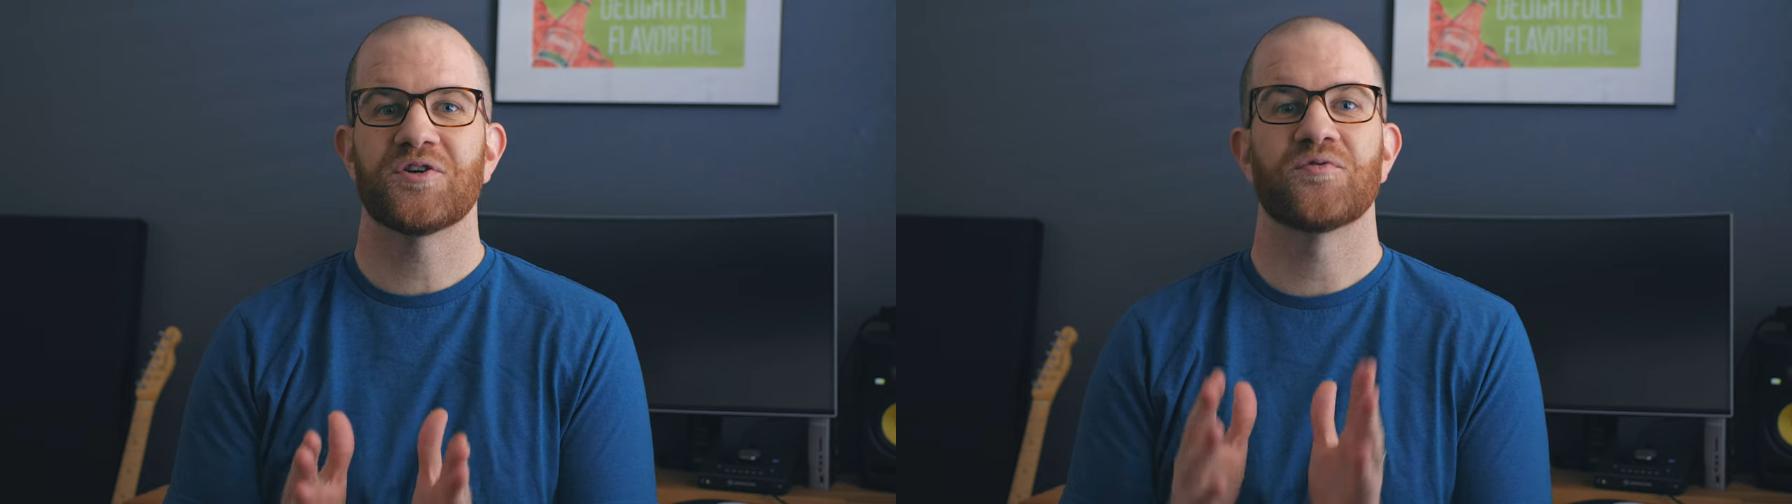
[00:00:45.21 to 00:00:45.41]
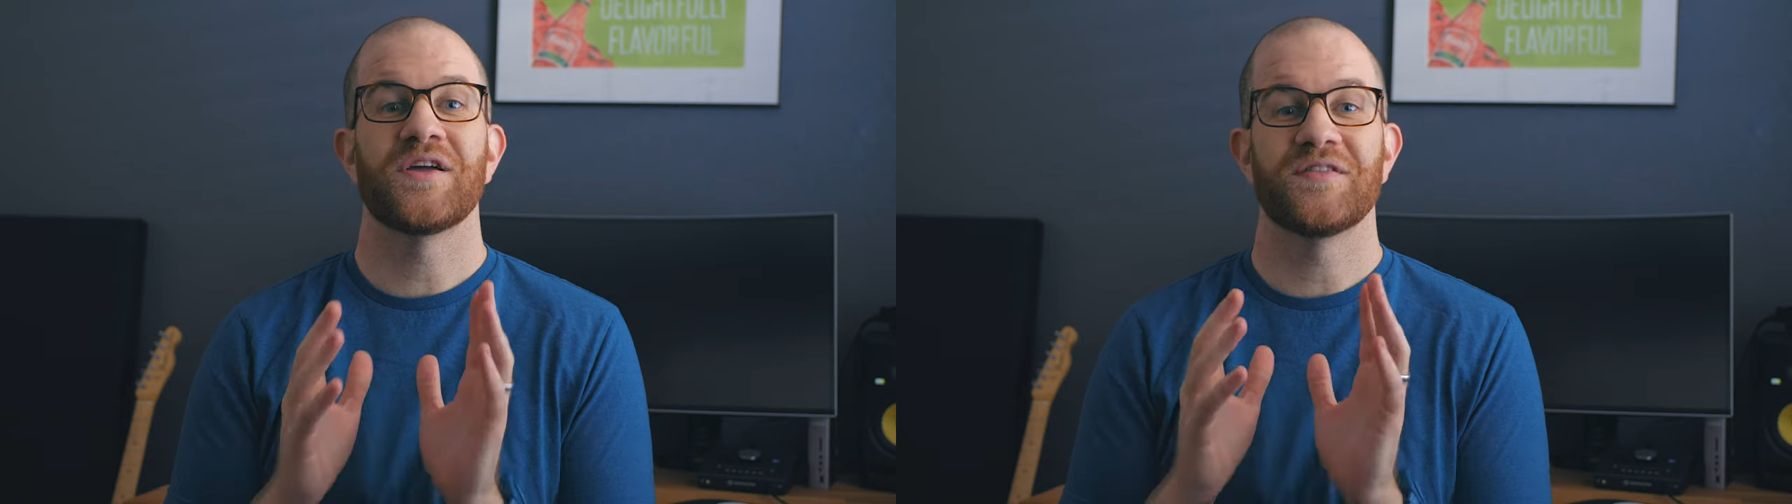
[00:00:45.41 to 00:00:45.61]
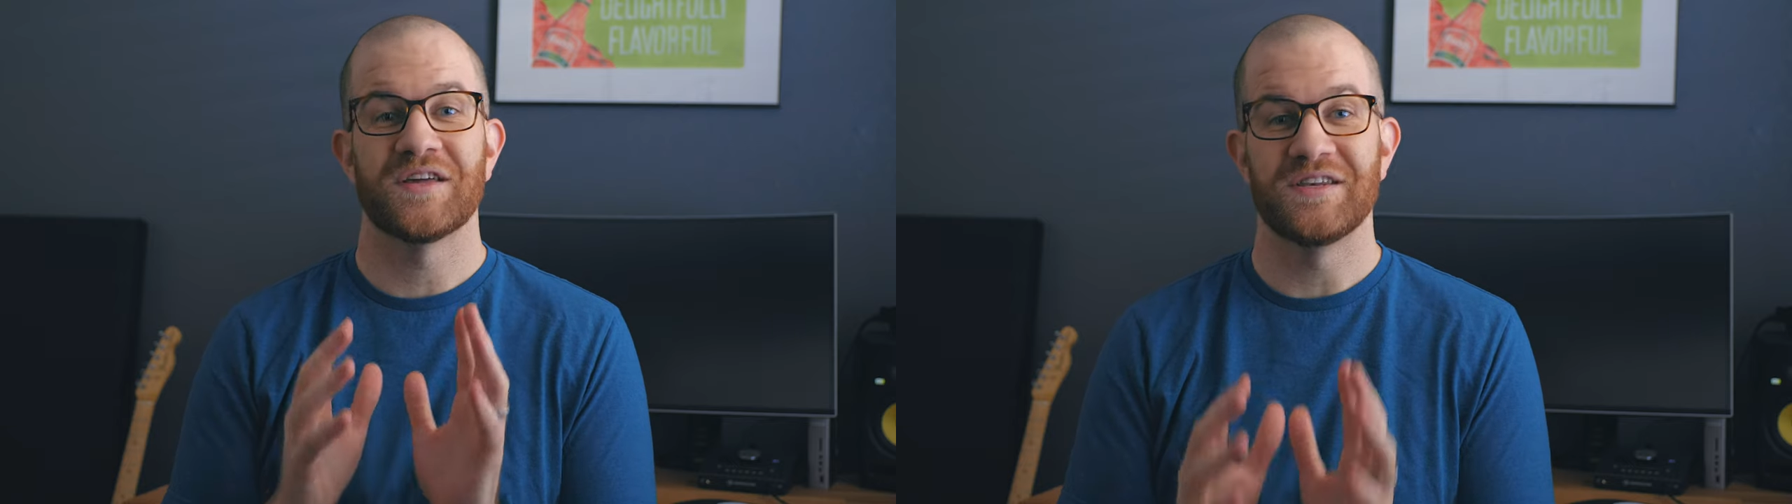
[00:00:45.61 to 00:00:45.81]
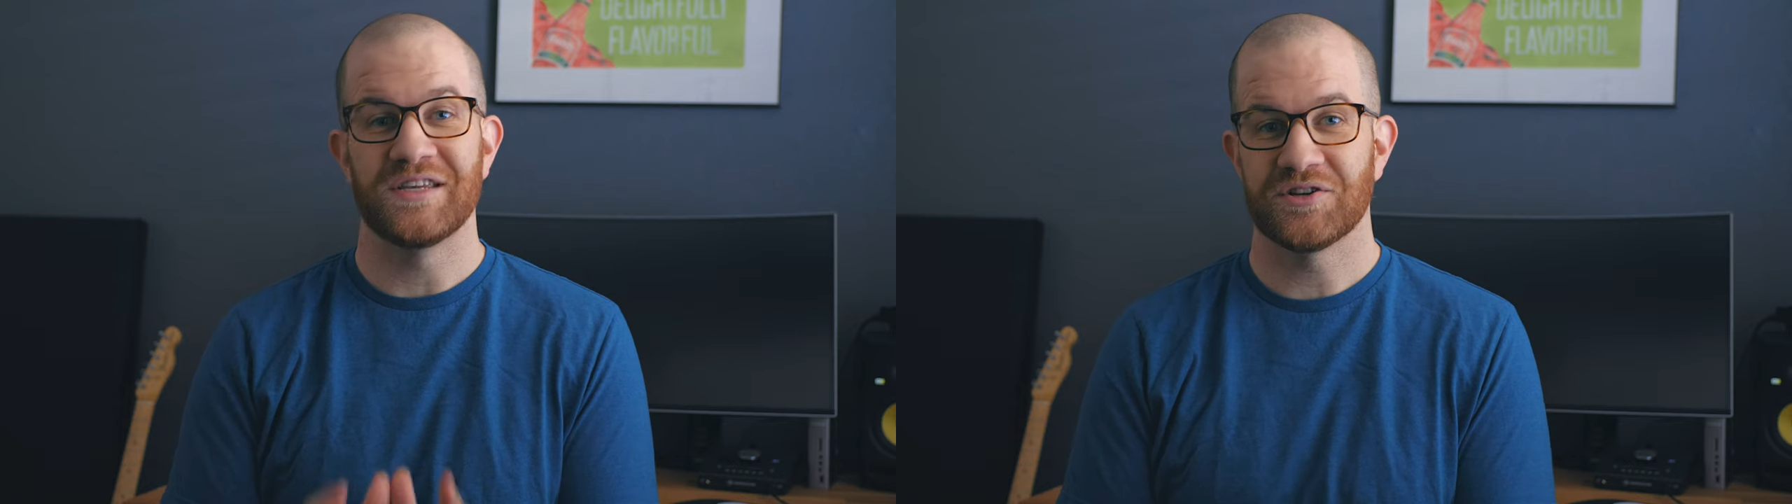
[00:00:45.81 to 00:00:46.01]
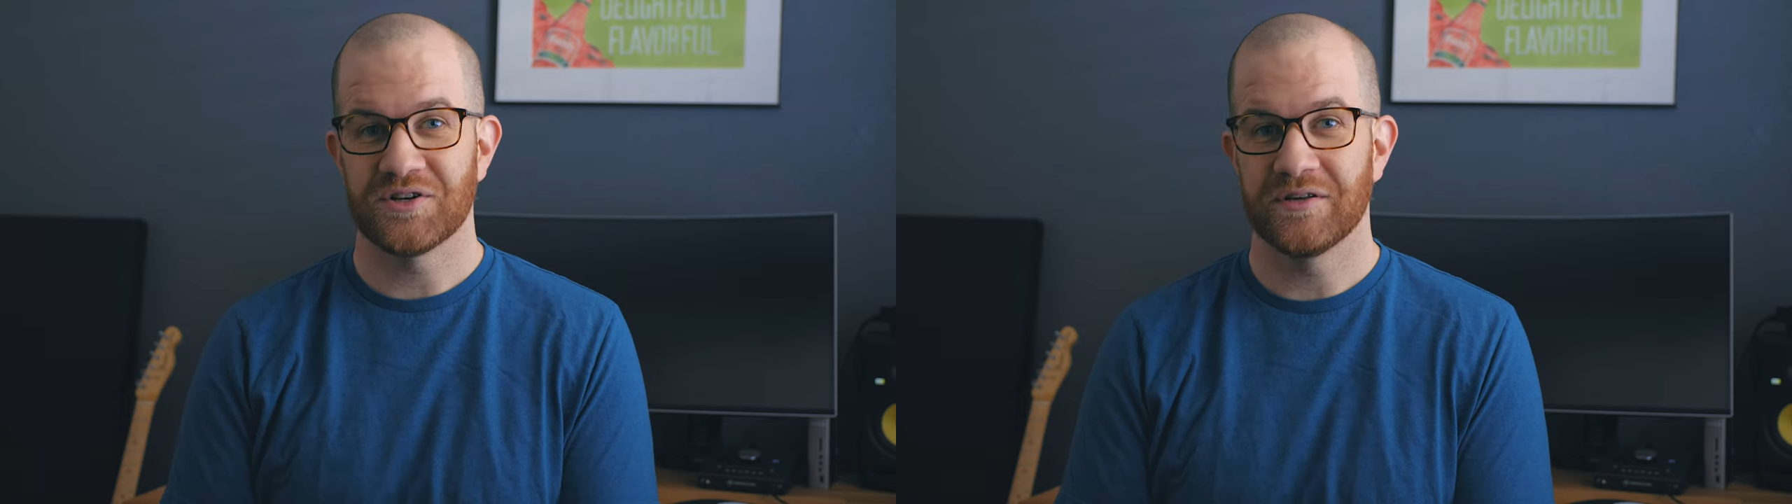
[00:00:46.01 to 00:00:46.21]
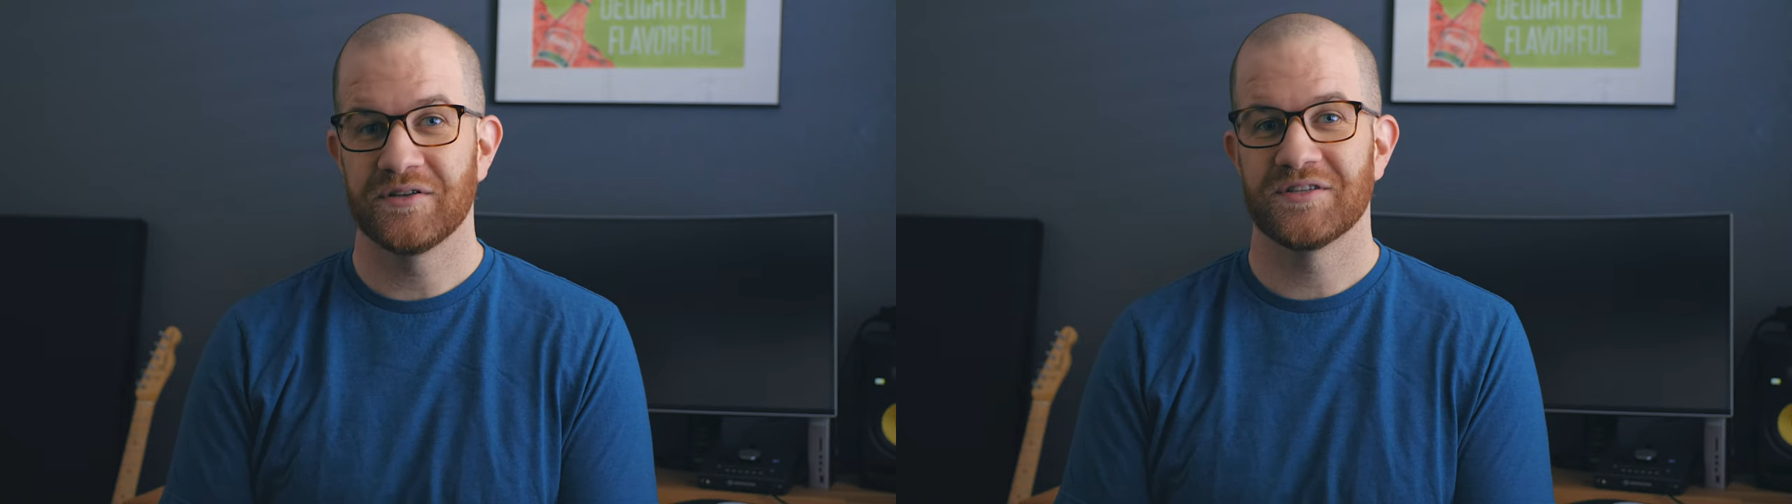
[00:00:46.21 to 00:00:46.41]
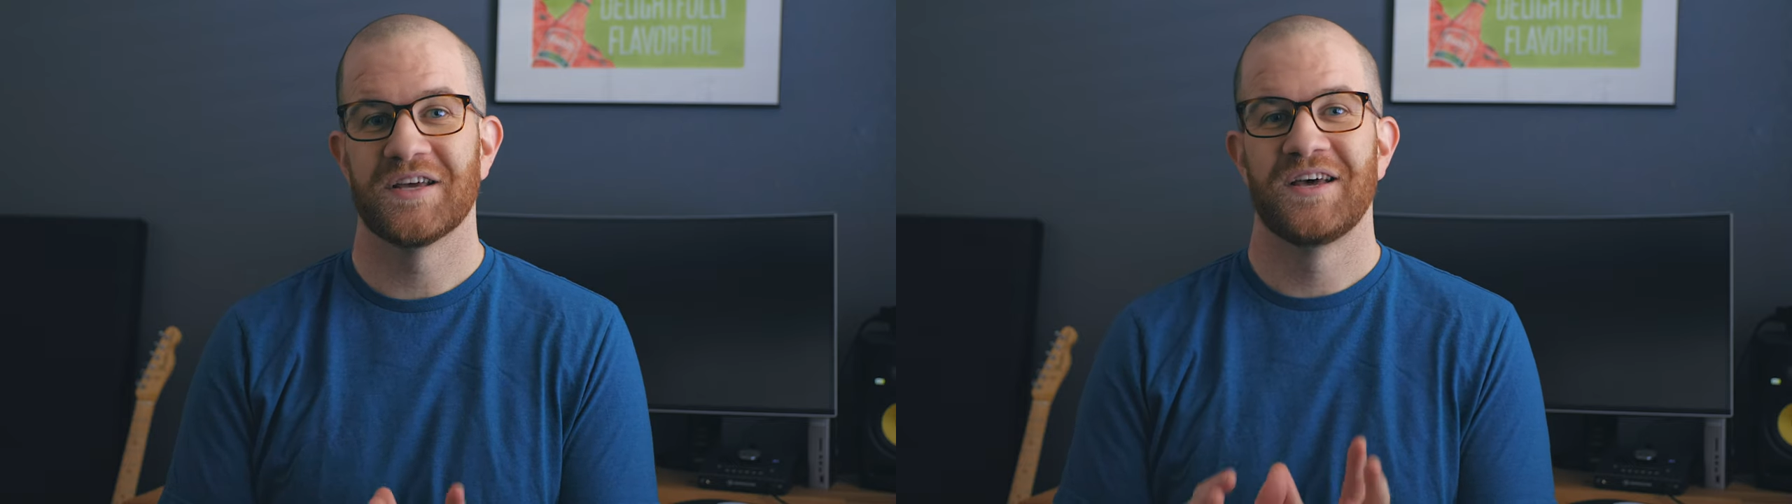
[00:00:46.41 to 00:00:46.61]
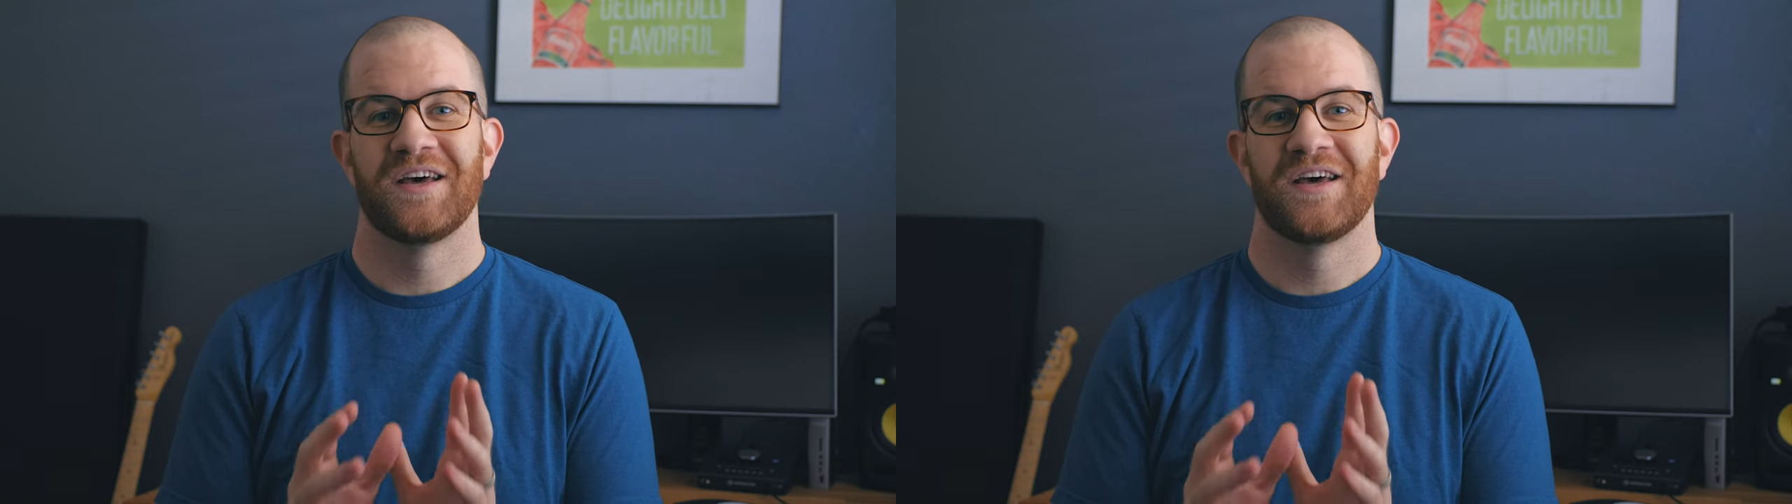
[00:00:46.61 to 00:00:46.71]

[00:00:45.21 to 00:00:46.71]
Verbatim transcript: create the conditions